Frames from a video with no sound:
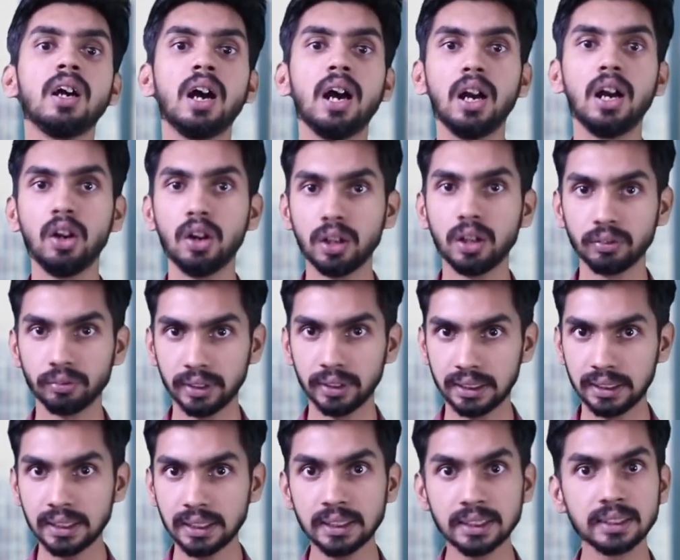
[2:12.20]
Along with
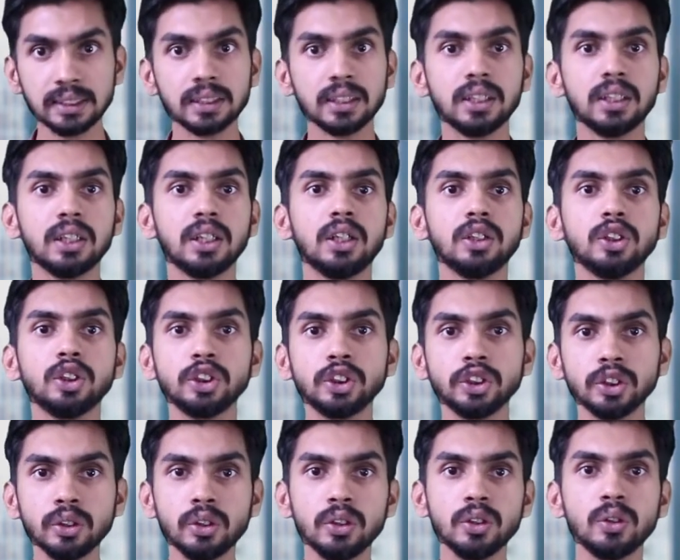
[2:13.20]
this, you
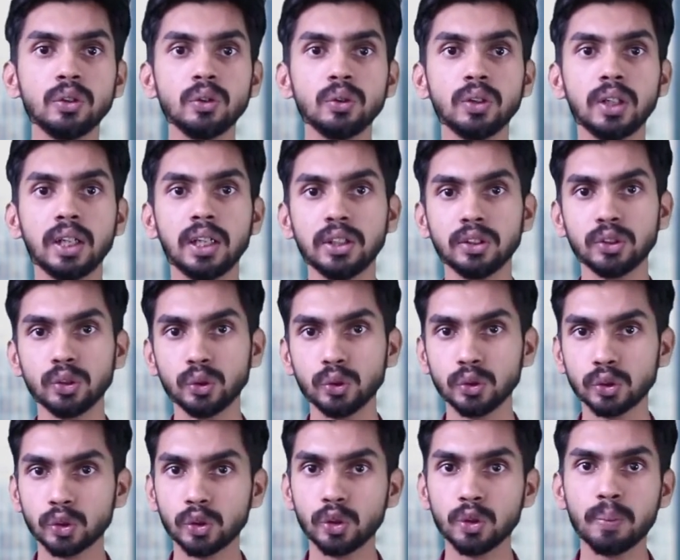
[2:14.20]
should know
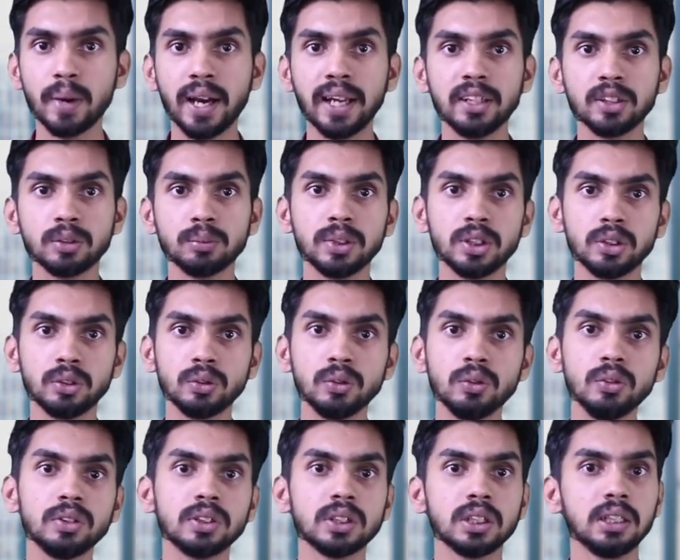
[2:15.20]
source code management
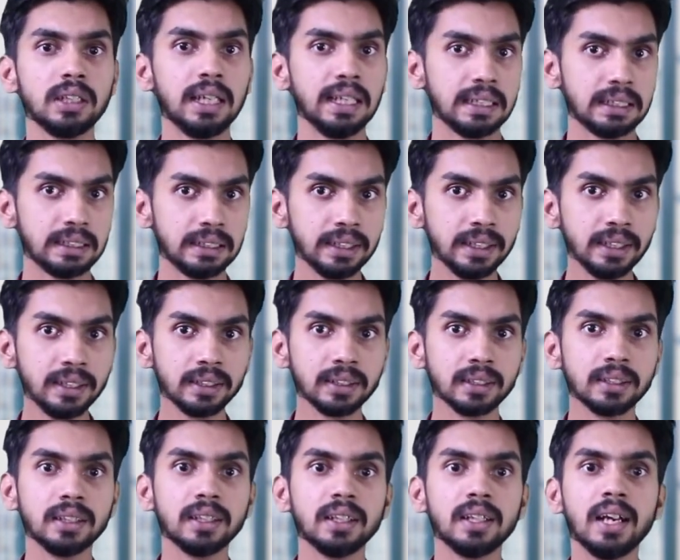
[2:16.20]
tools like Git
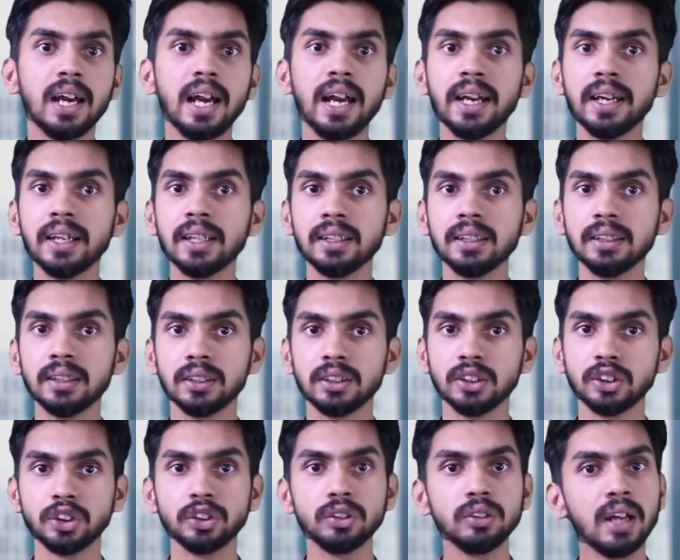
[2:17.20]
and
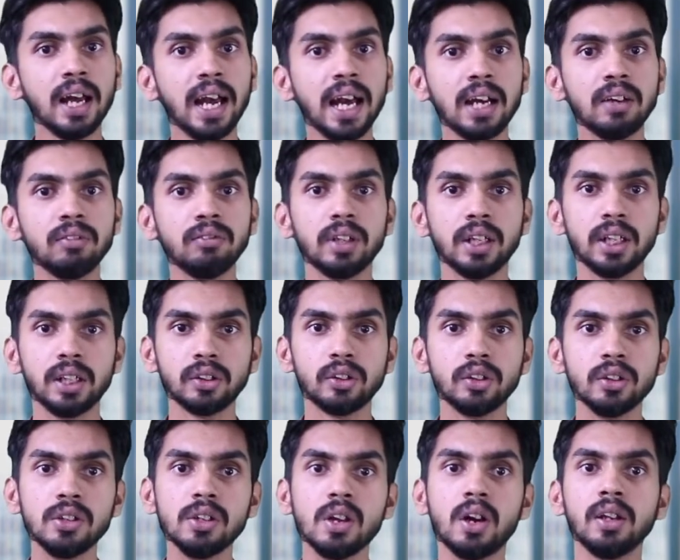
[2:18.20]
should have a
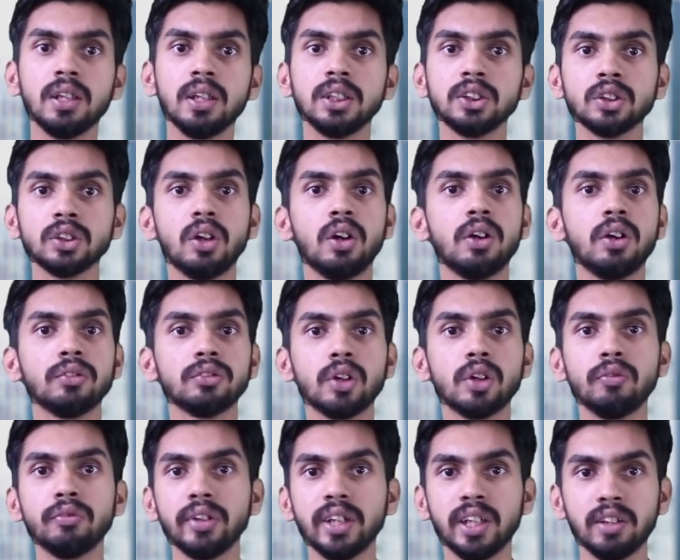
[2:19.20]
good knowledge of
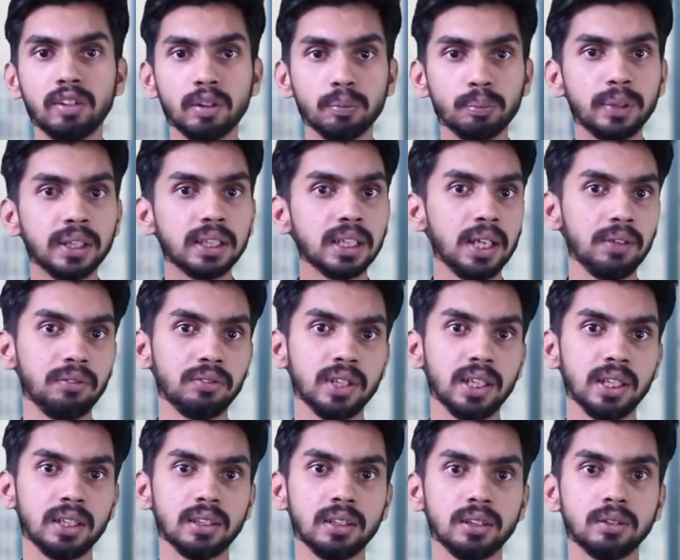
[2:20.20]
software development
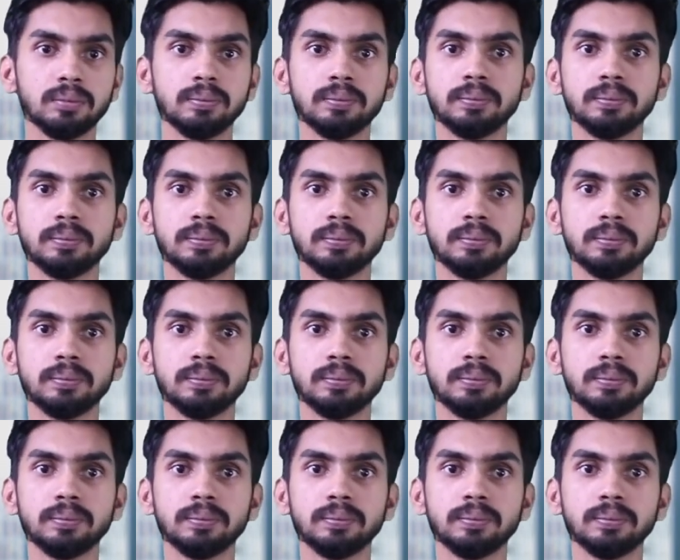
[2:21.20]
lifecycle.